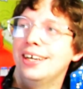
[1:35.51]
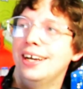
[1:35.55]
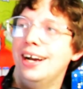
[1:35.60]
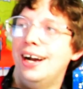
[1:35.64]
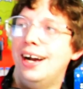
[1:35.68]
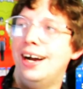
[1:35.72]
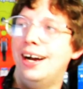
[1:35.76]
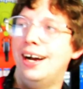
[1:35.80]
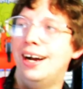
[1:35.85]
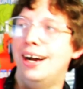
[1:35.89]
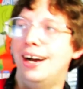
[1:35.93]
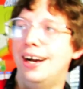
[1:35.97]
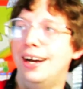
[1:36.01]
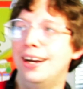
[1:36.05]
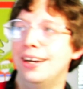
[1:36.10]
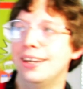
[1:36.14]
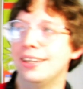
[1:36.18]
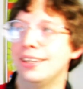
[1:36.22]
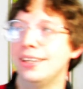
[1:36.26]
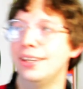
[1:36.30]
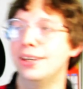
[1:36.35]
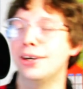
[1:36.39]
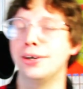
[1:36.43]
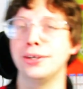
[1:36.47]

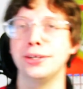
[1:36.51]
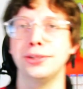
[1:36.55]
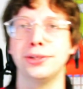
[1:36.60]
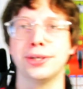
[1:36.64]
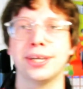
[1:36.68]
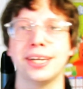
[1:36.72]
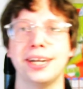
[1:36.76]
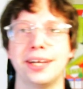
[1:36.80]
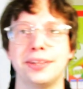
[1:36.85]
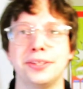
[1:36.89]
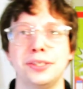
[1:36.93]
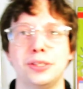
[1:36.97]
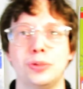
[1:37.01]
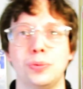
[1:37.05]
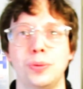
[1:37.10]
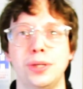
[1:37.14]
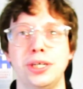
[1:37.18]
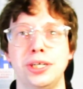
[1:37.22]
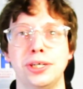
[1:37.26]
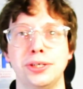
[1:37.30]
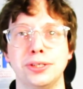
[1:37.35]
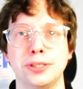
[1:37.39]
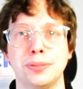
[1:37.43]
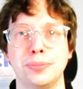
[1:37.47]
you're looking at these
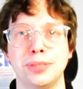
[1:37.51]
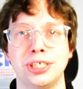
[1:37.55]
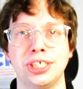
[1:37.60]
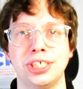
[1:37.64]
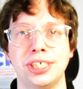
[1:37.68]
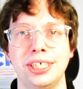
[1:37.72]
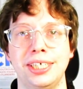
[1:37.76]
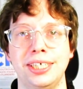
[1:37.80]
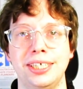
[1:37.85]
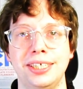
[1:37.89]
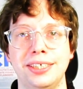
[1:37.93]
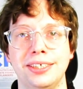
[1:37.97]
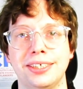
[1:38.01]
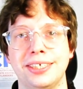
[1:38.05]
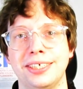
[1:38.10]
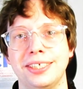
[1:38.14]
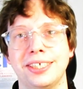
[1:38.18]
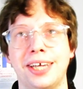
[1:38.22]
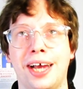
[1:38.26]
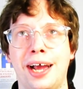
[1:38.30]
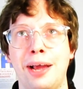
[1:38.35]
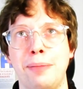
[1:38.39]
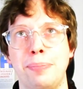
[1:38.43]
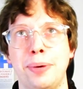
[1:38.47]
Windows machines, these
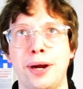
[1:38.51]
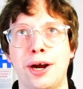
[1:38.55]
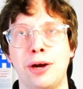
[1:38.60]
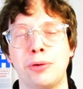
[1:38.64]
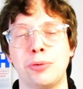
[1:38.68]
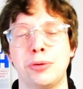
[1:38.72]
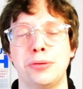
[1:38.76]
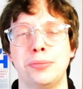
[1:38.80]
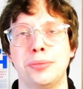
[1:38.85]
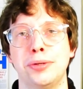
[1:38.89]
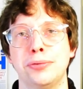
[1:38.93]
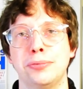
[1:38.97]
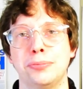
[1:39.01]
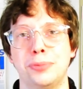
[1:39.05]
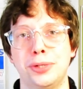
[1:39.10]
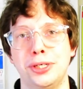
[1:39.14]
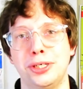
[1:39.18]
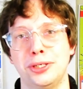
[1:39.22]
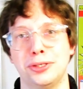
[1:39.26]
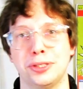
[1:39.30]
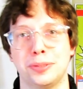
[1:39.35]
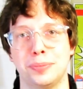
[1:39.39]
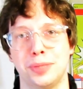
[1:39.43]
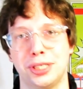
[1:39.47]
high-powered
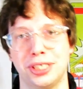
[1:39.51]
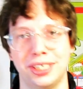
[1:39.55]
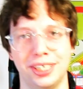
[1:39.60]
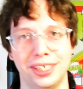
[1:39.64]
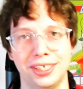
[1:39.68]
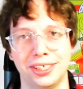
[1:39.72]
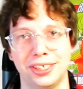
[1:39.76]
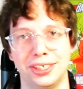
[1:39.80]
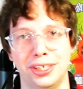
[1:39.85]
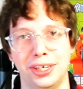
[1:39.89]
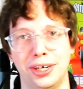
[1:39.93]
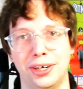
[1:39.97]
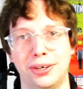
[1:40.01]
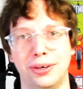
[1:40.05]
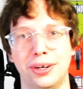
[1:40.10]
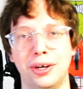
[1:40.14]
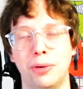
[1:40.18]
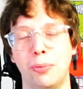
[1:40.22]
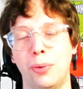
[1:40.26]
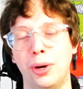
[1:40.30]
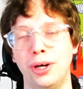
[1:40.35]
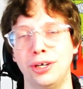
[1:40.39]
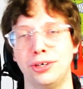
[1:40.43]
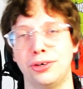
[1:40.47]
Windows machines,
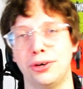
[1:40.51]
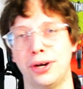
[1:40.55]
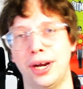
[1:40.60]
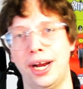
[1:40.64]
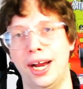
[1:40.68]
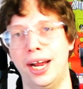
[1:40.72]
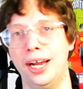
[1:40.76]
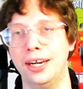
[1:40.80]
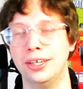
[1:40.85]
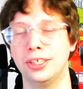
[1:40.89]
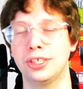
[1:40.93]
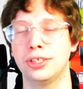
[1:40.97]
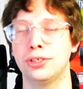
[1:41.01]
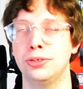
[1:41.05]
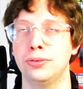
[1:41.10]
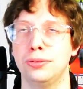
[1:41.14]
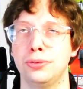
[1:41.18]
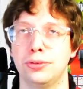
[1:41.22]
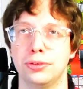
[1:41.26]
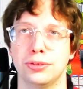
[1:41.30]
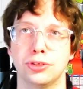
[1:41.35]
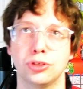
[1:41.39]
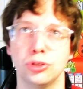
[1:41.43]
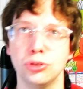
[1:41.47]
$1 grand,
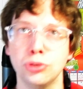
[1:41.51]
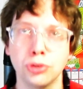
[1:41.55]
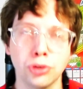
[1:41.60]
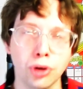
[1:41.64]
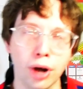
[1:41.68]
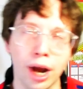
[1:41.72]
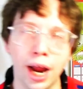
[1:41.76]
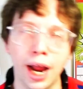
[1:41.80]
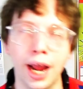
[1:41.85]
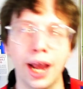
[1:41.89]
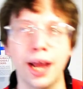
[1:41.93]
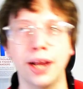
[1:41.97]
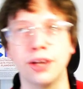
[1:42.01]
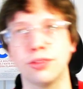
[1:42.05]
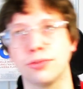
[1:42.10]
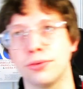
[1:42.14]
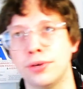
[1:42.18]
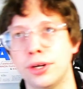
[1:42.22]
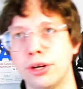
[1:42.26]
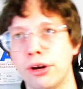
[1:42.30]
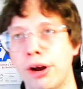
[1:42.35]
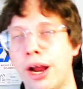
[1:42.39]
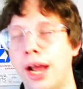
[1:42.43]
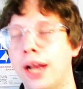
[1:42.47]
$2 grand,
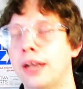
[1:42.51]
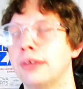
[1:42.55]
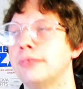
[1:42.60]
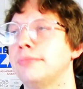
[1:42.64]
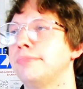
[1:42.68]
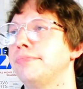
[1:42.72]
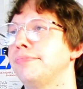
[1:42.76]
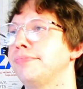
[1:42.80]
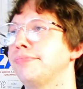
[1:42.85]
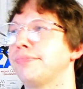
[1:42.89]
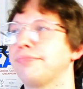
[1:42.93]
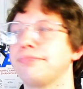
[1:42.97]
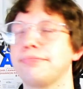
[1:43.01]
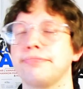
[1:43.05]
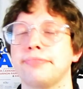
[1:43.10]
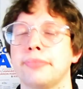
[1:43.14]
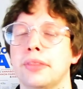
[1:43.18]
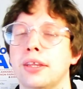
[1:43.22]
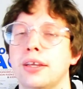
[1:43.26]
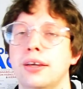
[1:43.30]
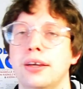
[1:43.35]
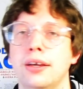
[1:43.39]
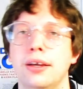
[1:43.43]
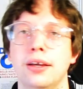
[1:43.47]
$3 grand.
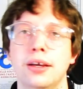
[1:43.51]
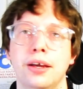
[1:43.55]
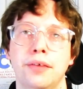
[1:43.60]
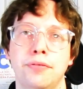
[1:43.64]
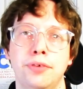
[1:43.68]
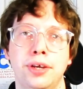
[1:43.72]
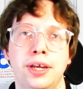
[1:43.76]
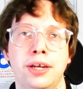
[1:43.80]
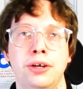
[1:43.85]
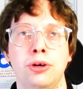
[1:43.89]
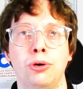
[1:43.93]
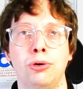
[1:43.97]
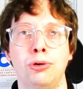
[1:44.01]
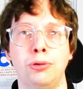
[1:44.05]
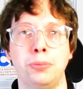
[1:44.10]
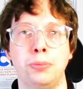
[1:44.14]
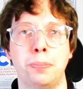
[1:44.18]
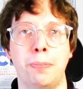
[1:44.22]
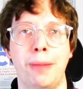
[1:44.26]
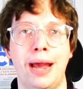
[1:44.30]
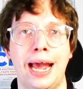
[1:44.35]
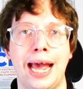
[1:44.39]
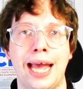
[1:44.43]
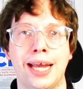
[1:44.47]
If you get an old
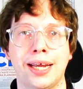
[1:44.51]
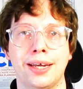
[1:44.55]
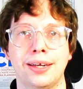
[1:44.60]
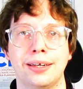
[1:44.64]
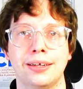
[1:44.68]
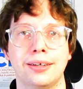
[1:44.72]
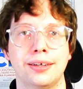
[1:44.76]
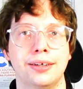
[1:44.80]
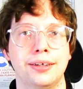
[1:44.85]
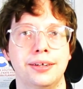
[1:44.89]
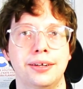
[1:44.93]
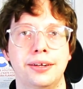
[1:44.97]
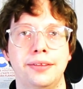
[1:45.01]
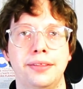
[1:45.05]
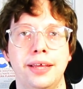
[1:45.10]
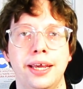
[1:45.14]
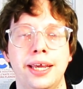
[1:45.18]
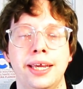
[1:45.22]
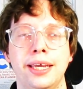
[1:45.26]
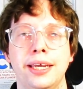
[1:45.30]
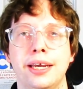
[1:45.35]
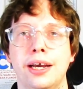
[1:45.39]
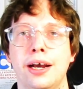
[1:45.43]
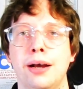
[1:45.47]
Mac,
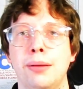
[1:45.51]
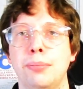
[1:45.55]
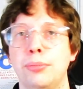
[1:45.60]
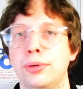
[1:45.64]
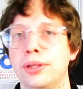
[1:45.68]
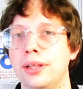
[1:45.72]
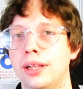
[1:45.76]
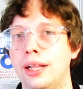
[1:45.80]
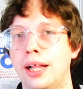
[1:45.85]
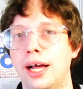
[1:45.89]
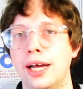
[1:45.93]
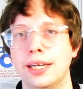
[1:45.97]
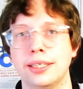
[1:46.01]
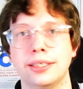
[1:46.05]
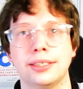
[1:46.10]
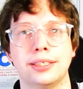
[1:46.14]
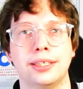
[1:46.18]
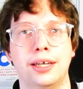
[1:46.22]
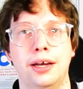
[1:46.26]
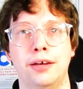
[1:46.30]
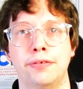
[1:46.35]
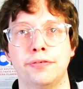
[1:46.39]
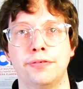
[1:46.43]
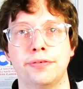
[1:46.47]
they come with a lot of
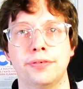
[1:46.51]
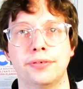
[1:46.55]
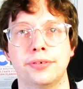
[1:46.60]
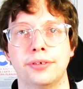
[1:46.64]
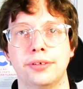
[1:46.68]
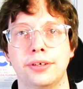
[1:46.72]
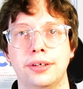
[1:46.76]
stuff.